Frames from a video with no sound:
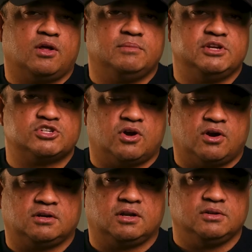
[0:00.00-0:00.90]
all be
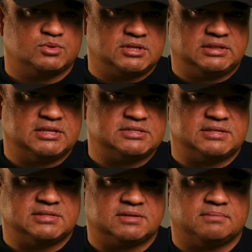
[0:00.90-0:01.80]
shot using this
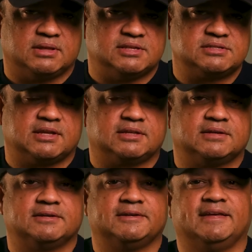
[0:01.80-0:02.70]
system and this kit.
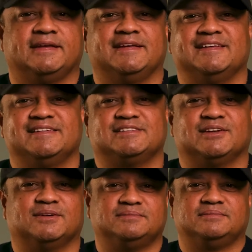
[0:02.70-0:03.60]

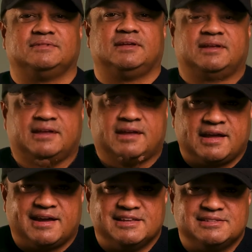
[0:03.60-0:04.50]
So take care,
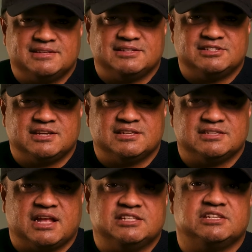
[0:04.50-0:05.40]
guys.
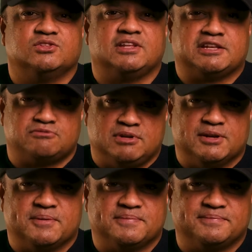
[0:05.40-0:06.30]
Cheers. I'll see you in the next video.